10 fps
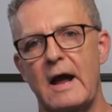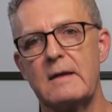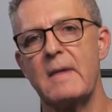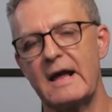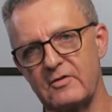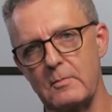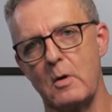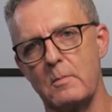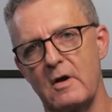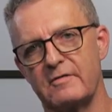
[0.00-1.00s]
a
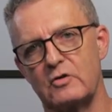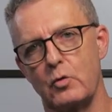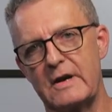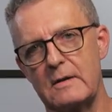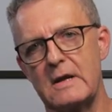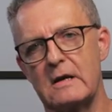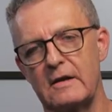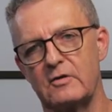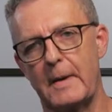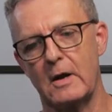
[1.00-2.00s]
maximum of a 20 minute
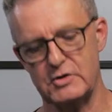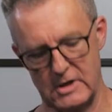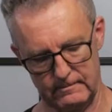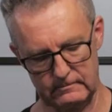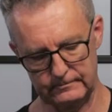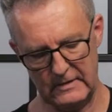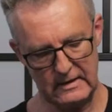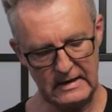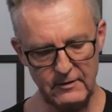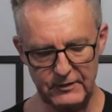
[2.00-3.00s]
exposure.
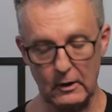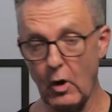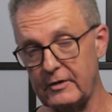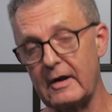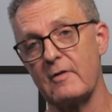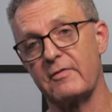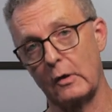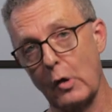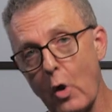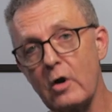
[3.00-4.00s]
If you'd like to go for
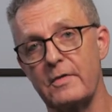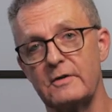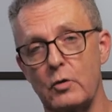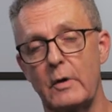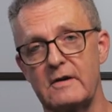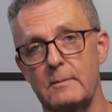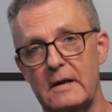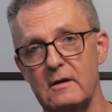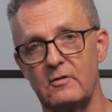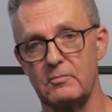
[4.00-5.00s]
longer than 20
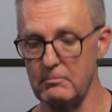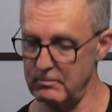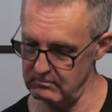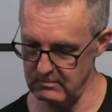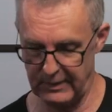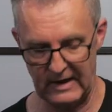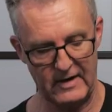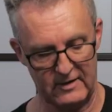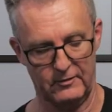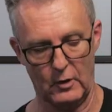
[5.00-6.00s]
minutes,
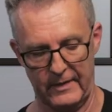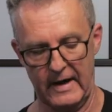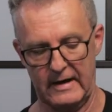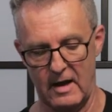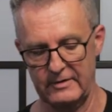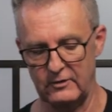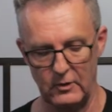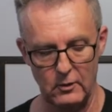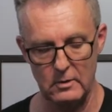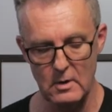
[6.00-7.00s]
Pentax have got that covered
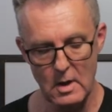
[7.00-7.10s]
too.